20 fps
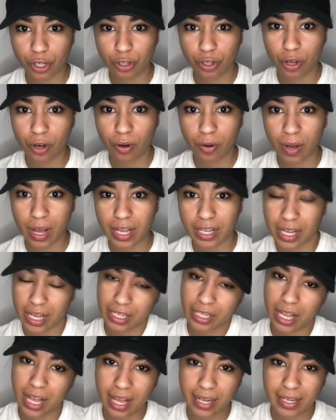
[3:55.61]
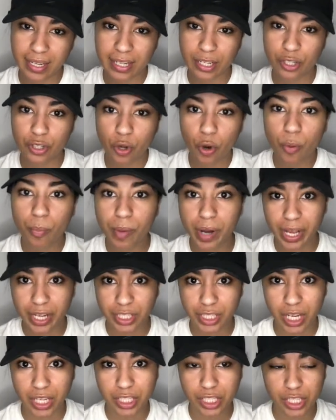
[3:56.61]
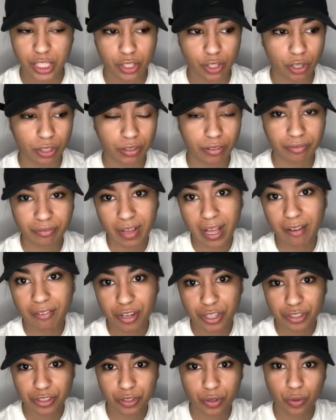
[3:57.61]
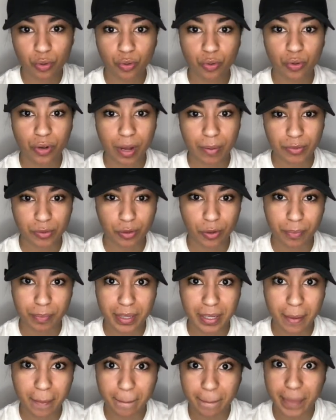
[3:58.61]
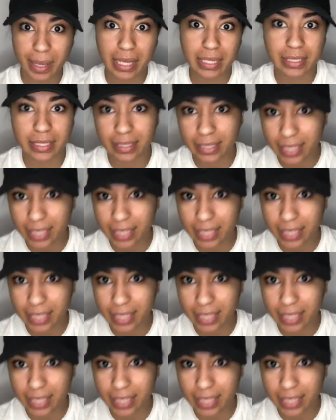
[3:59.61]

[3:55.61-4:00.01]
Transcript: You know, I I, I didn't know much. I just thought the 500 cool. I was gonna be the best